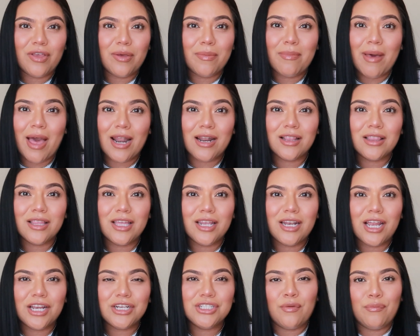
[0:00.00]
it,
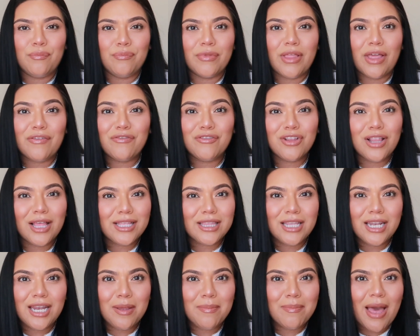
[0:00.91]
Madeline. I feel like
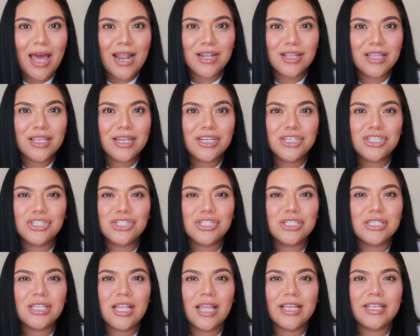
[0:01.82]
the name Madeline is
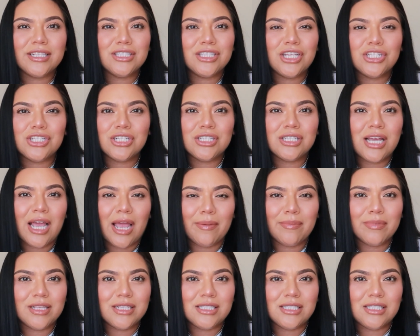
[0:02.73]
just like such a
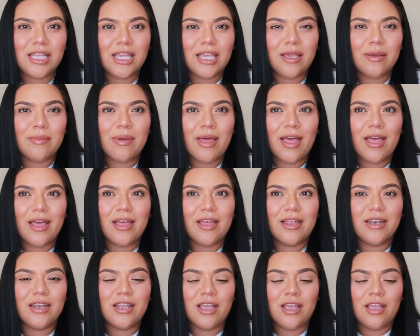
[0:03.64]
timeless name,
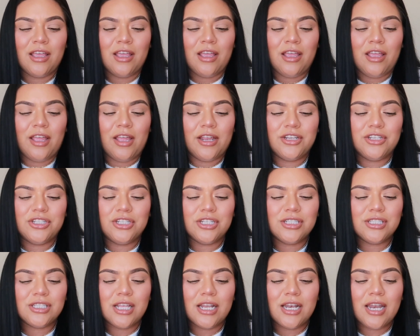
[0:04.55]
and it's
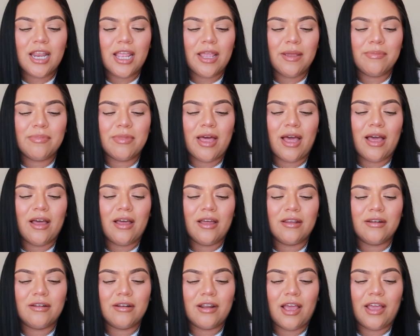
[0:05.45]
just a name
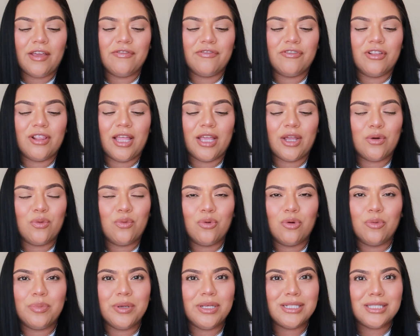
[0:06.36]
that I feel like
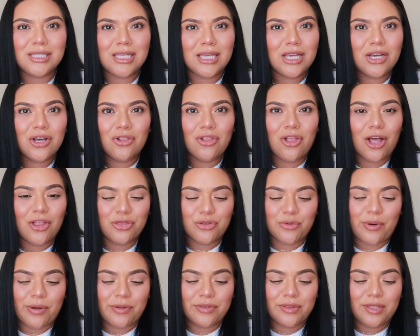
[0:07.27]
we'll be seeing a lot
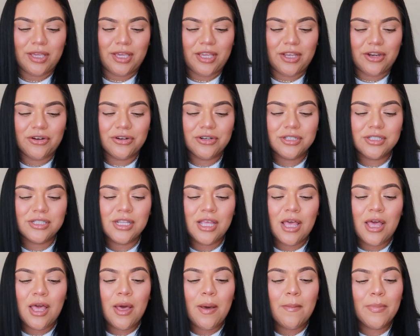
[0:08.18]
throughout the years,
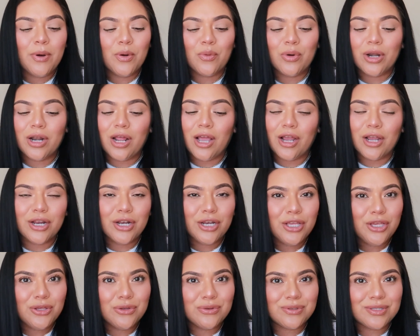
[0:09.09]
but we're not
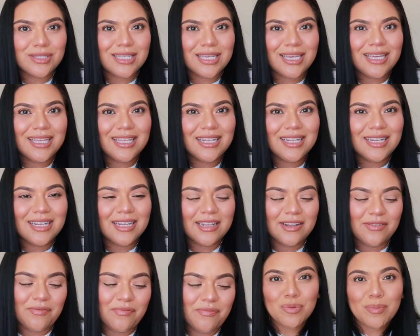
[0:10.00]
gonna use it.
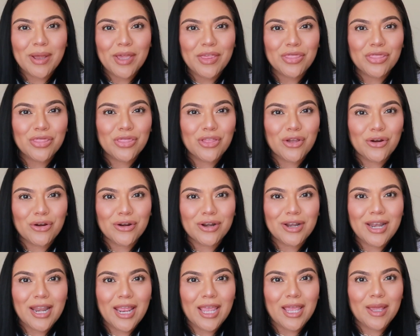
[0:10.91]
So my
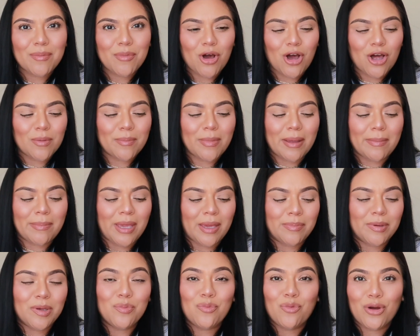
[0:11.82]
third name on my
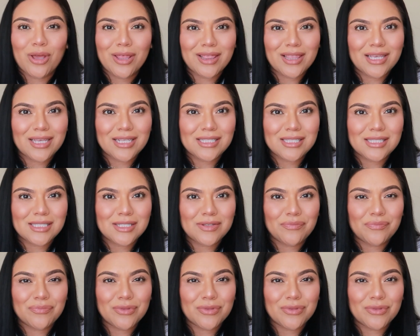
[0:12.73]
baby boy list